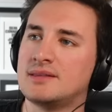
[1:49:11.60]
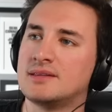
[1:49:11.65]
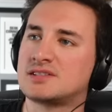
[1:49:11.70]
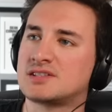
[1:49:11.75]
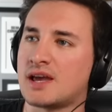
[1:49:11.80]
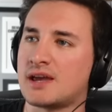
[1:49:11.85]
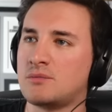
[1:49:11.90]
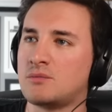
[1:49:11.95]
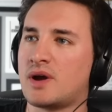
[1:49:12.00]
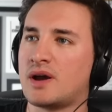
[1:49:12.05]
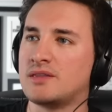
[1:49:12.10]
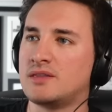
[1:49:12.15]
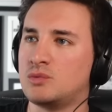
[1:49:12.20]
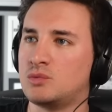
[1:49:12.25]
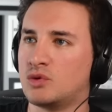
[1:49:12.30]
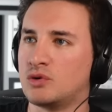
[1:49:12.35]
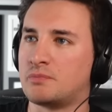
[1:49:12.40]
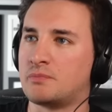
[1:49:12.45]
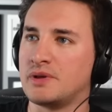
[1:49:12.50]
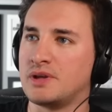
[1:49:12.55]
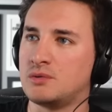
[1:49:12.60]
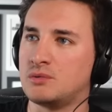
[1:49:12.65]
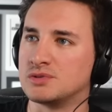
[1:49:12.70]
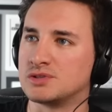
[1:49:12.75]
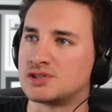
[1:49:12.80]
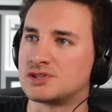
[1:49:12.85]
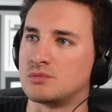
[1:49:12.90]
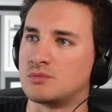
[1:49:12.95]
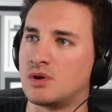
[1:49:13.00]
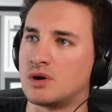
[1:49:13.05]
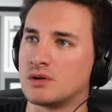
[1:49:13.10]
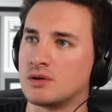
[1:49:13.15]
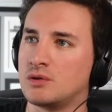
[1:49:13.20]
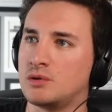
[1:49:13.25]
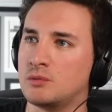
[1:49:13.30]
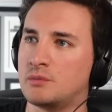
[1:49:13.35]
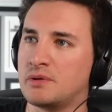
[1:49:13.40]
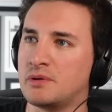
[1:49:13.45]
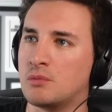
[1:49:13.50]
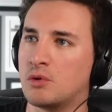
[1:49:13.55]
same way that would be with someone who
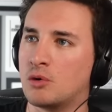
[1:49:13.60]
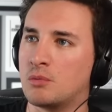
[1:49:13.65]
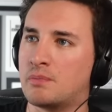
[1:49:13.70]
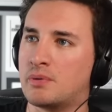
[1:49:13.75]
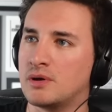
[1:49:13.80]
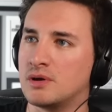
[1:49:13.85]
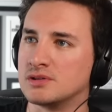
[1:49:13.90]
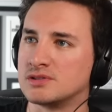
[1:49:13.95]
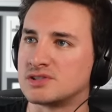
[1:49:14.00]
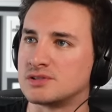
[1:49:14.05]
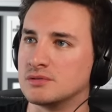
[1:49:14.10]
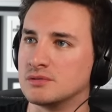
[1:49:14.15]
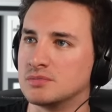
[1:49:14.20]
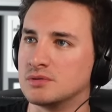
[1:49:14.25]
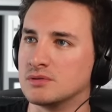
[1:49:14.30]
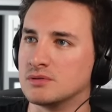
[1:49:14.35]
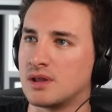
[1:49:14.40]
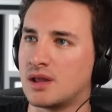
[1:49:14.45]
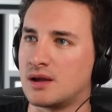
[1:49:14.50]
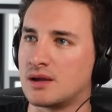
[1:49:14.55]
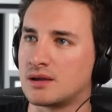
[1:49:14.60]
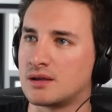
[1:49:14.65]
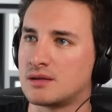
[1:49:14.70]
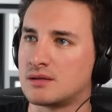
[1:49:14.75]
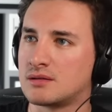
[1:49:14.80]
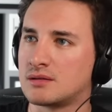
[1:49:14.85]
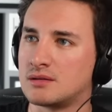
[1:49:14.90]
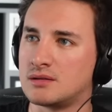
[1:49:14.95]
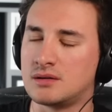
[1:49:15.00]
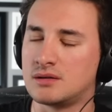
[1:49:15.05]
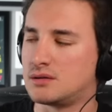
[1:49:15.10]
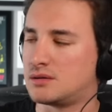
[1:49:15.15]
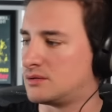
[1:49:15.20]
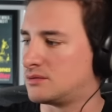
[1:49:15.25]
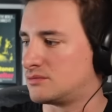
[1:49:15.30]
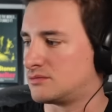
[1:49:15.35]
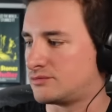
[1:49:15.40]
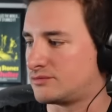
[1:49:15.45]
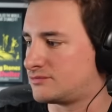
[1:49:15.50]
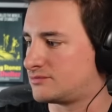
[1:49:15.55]
would be more personable, like uh,
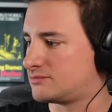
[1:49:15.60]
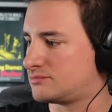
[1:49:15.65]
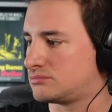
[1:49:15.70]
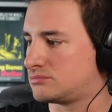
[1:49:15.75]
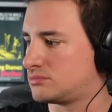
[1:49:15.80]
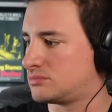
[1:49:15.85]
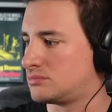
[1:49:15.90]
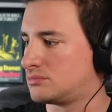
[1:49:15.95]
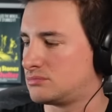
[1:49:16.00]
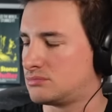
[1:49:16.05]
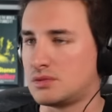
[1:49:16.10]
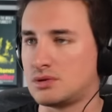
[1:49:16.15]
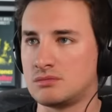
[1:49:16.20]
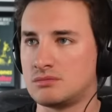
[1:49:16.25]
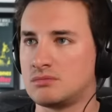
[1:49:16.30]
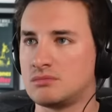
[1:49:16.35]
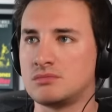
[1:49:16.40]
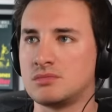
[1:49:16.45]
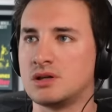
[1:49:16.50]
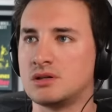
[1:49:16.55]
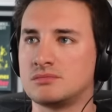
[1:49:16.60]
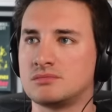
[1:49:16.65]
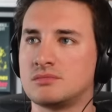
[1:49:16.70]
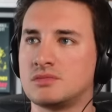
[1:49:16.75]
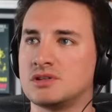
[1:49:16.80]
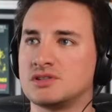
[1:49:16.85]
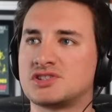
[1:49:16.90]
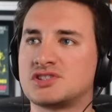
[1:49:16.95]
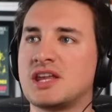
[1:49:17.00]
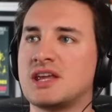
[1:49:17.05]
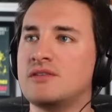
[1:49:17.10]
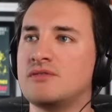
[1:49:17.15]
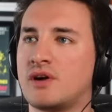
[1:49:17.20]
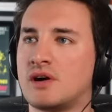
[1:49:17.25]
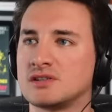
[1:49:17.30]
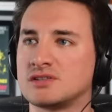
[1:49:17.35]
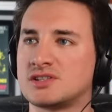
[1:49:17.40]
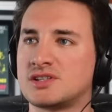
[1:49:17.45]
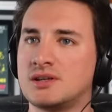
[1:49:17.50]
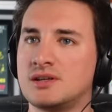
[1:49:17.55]
a, a Steve
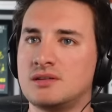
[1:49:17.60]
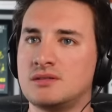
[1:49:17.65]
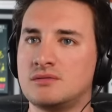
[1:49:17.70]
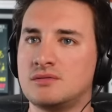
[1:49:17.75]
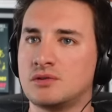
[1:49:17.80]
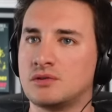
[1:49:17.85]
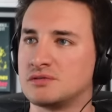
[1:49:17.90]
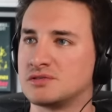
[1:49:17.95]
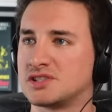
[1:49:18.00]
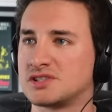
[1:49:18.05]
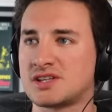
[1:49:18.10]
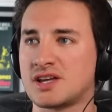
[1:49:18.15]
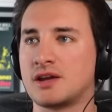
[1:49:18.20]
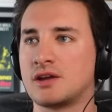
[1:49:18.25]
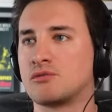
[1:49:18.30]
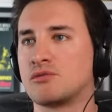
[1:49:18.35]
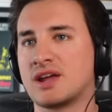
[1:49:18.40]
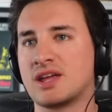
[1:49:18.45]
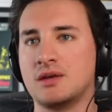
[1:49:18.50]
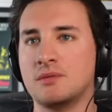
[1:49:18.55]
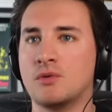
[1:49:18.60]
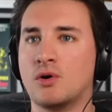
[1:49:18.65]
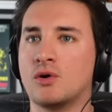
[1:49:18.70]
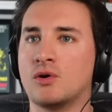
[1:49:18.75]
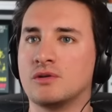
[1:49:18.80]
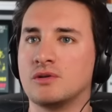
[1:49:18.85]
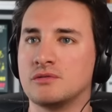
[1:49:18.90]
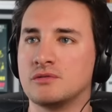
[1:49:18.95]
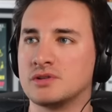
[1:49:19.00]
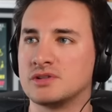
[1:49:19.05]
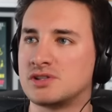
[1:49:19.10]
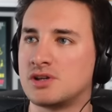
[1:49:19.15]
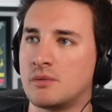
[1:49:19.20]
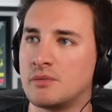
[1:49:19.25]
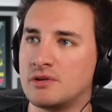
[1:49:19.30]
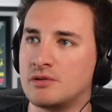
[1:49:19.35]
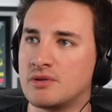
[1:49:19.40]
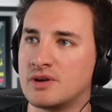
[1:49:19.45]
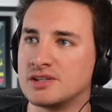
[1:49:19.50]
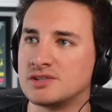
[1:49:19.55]
Austin or, as I say, a Ricky Morton or a
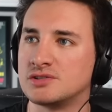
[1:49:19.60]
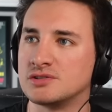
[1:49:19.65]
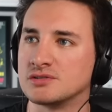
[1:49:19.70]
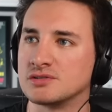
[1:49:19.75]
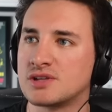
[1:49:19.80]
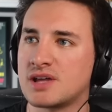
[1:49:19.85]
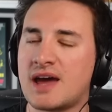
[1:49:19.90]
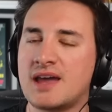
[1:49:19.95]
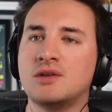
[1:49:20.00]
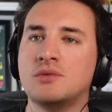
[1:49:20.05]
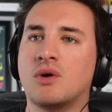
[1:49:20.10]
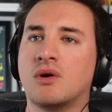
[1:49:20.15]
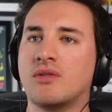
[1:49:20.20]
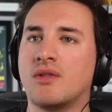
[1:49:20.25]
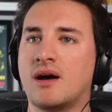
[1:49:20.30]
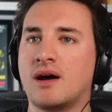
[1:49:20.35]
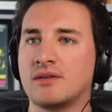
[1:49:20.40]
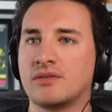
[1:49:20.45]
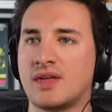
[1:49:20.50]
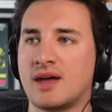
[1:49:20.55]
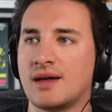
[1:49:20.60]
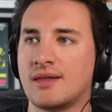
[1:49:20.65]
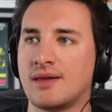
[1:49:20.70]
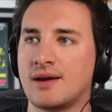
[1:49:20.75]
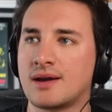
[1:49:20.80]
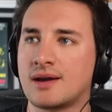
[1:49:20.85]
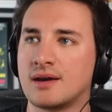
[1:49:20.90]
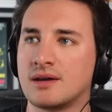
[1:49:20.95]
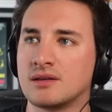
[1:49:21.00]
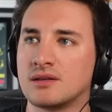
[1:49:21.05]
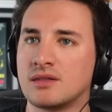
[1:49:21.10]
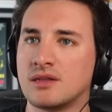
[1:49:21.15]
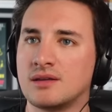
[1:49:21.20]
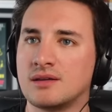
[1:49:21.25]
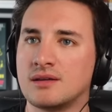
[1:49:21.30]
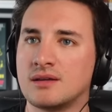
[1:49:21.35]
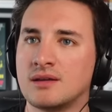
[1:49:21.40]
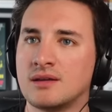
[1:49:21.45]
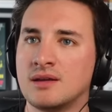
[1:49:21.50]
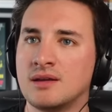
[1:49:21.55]
Tommy or anyone like that, that kind of
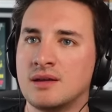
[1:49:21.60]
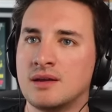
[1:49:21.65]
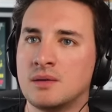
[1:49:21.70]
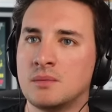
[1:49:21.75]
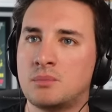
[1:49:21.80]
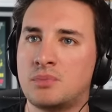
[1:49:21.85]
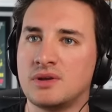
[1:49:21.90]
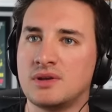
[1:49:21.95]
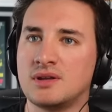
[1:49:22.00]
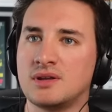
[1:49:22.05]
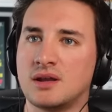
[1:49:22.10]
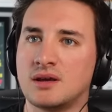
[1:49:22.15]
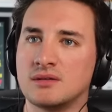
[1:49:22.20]
thing. But you know, See,